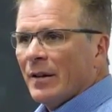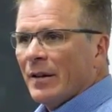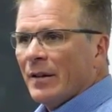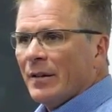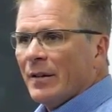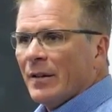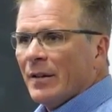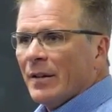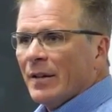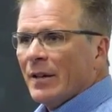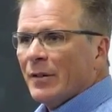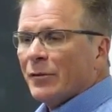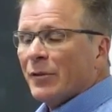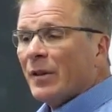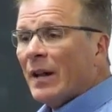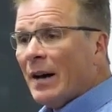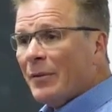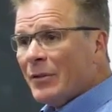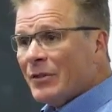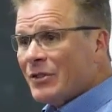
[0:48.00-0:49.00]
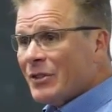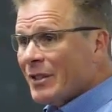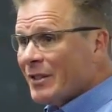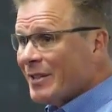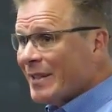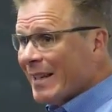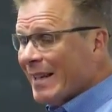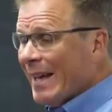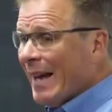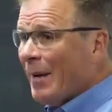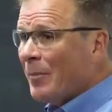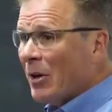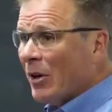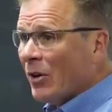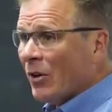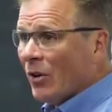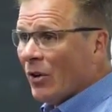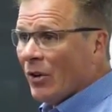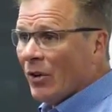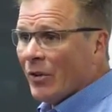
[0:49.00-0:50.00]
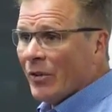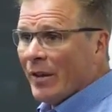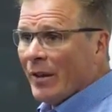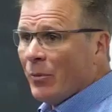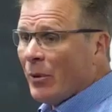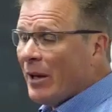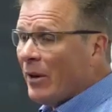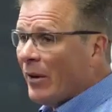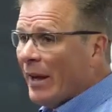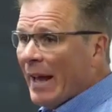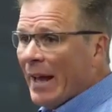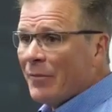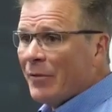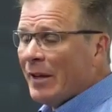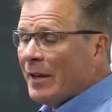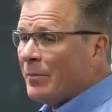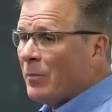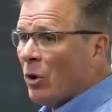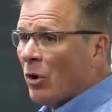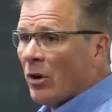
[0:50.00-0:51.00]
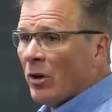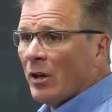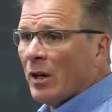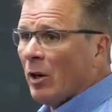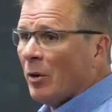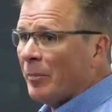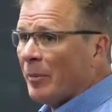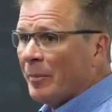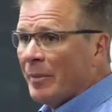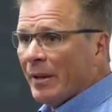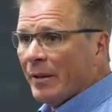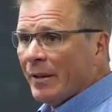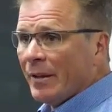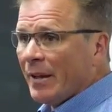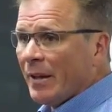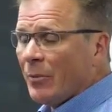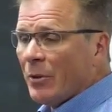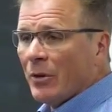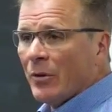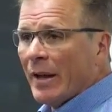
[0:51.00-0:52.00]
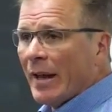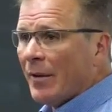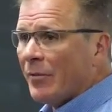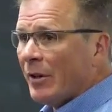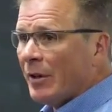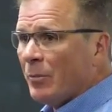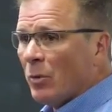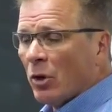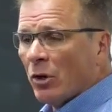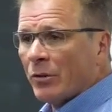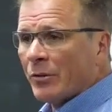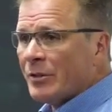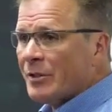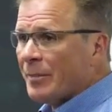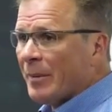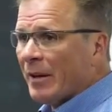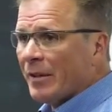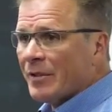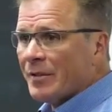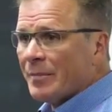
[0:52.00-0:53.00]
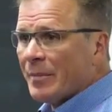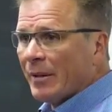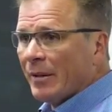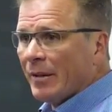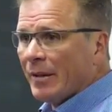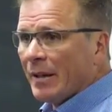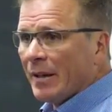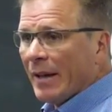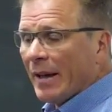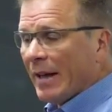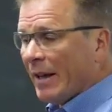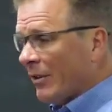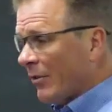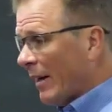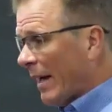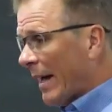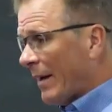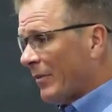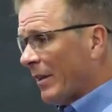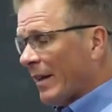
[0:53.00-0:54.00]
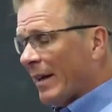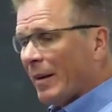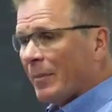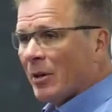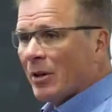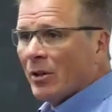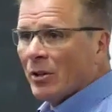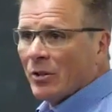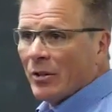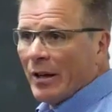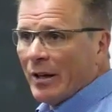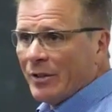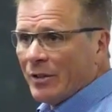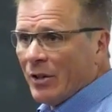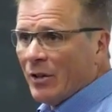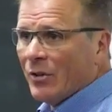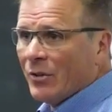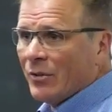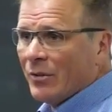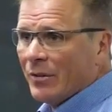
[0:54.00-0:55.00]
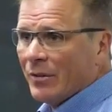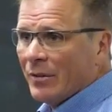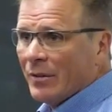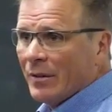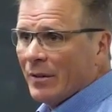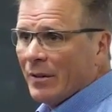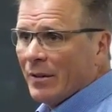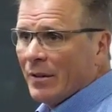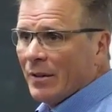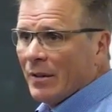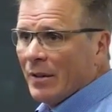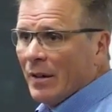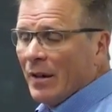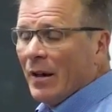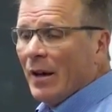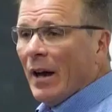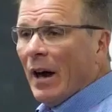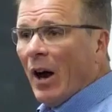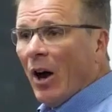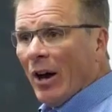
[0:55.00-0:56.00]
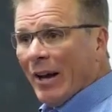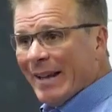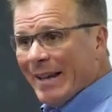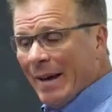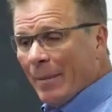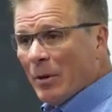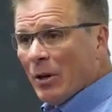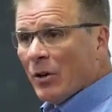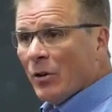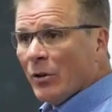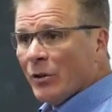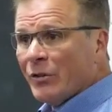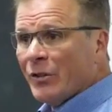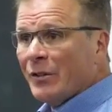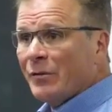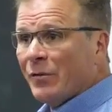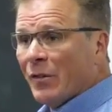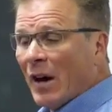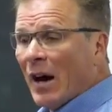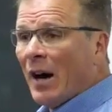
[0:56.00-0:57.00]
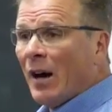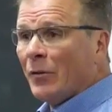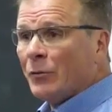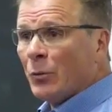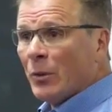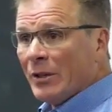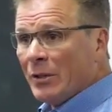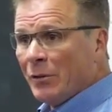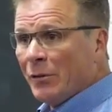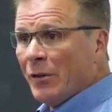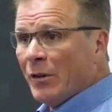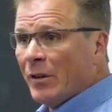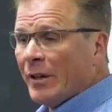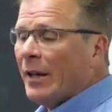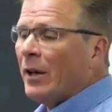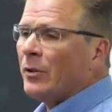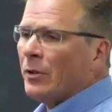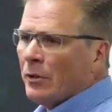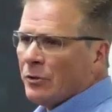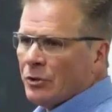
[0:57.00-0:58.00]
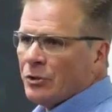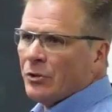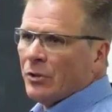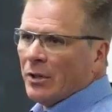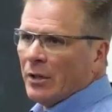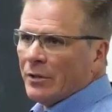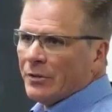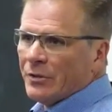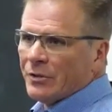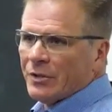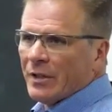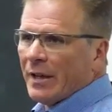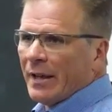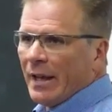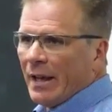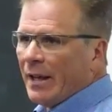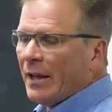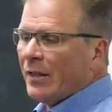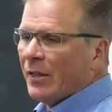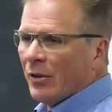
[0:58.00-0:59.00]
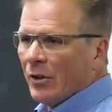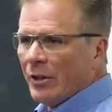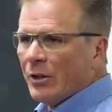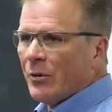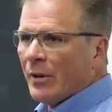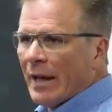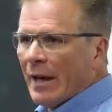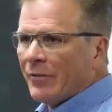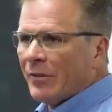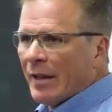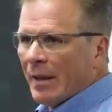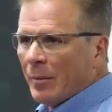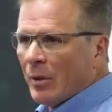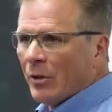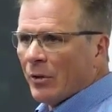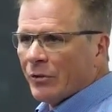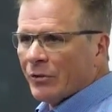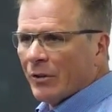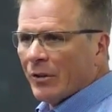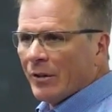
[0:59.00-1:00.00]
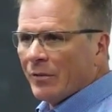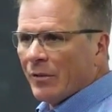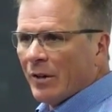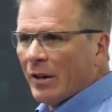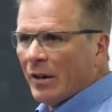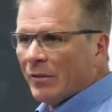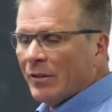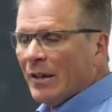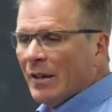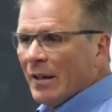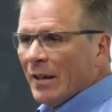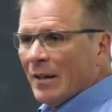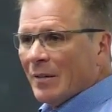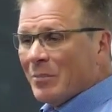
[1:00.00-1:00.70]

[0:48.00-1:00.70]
Right? If love is just a chemical, then we don't have any moral culpability. We don't have any moral responsibility. I either have the chemical or I don't. Are chemicals involved when you feel guilt? Oh, sure. Just like any thought you have, chemicals are involved.